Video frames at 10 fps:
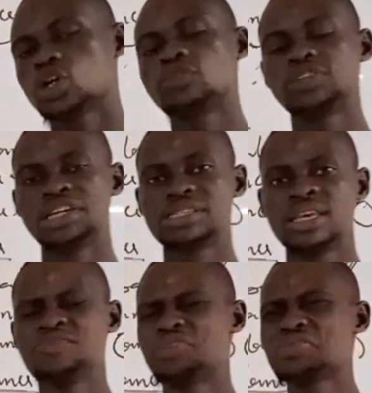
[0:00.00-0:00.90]
of
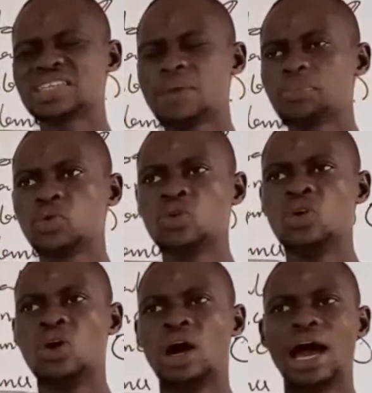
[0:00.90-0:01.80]
these. For
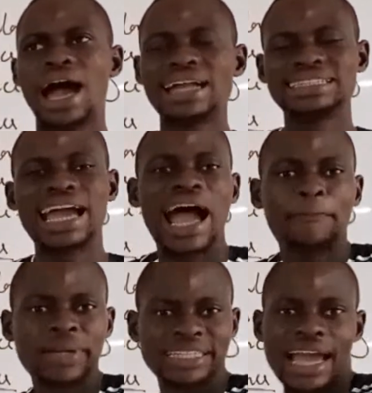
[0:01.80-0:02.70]
example,
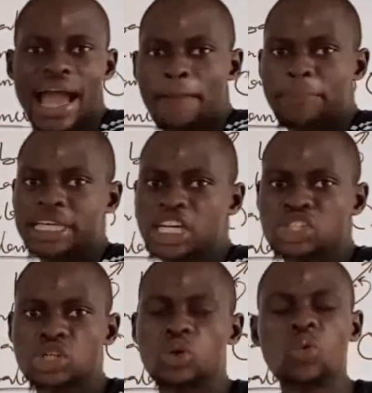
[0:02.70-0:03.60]
their
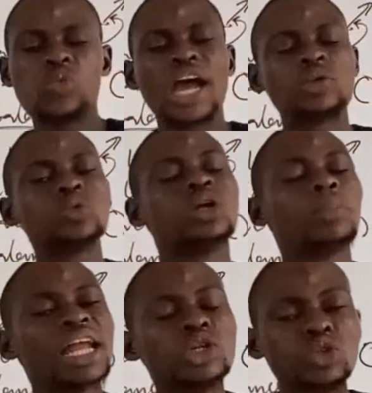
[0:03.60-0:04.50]
application, where do you
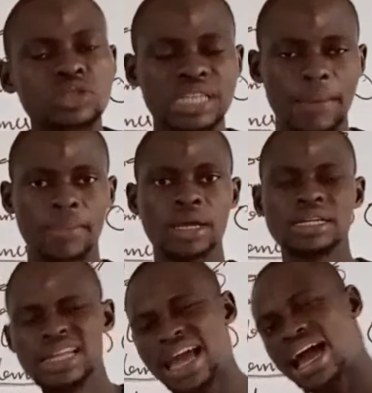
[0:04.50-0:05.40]
normally use them?
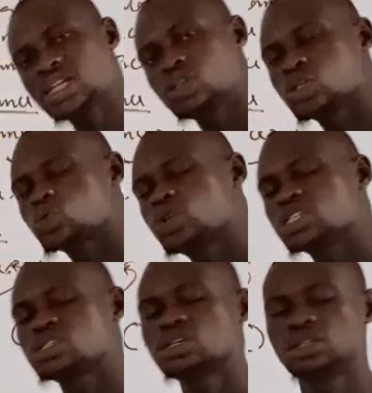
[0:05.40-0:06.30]
They ask us
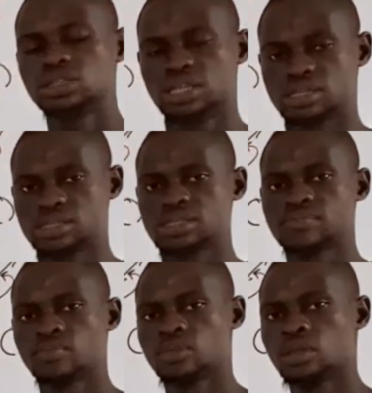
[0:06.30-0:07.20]
questions on it.
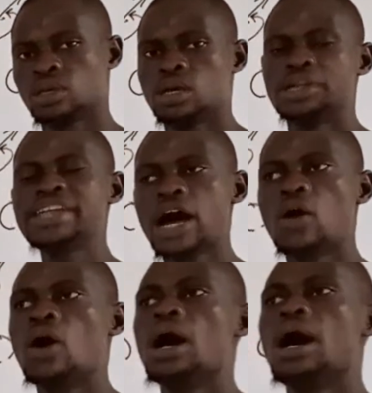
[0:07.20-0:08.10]

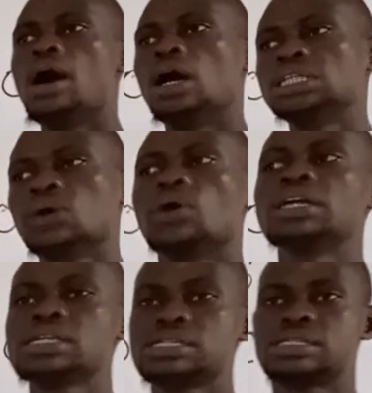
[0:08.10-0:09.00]
Now, another
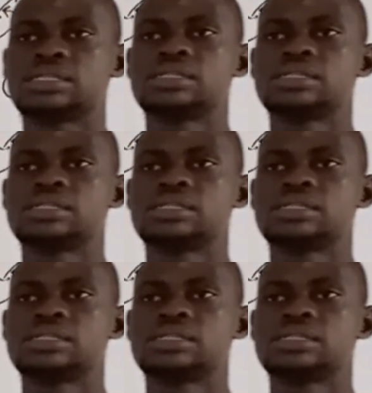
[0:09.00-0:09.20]
one is